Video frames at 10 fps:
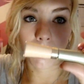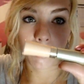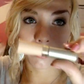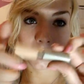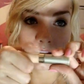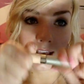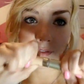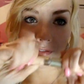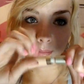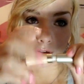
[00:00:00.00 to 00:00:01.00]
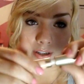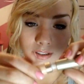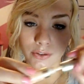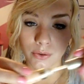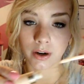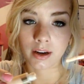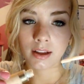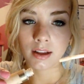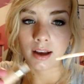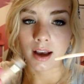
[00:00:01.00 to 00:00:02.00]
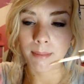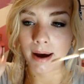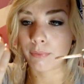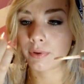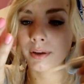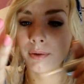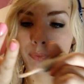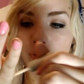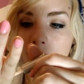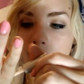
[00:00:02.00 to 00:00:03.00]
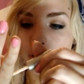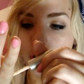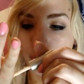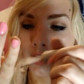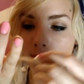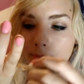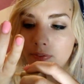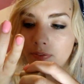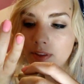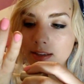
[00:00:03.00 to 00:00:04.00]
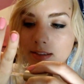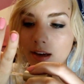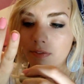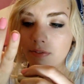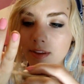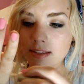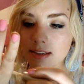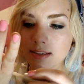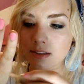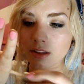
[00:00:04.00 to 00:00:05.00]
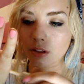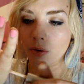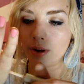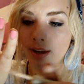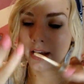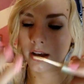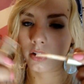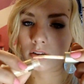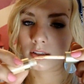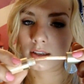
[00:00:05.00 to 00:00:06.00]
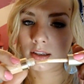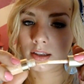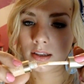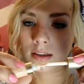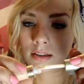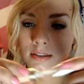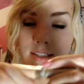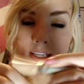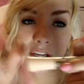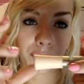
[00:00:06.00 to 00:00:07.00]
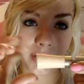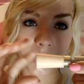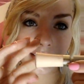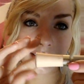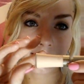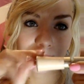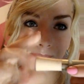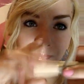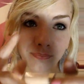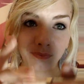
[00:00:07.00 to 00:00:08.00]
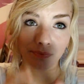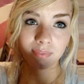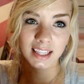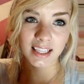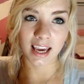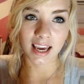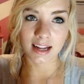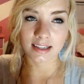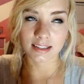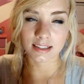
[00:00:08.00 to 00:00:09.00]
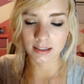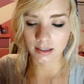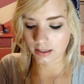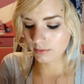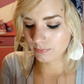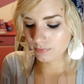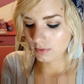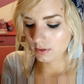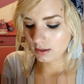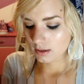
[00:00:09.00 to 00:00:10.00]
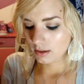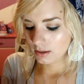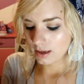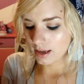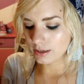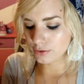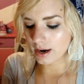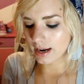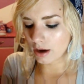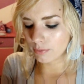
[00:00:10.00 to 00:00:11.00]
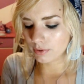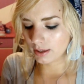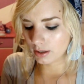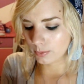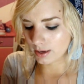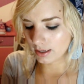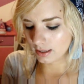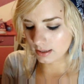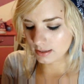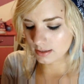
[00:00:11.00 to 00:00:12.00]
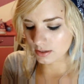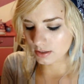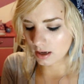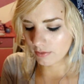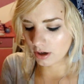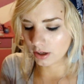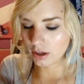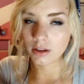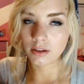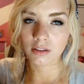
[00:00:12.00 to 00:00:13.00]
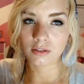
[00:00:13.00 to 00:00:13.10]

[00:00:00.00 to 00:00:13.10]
primer that I got from a drugstore. I really, really don't recommend this stuff. This is the L'Oreal Decrease, and it's like, it dried out really quick, and it's just not a very good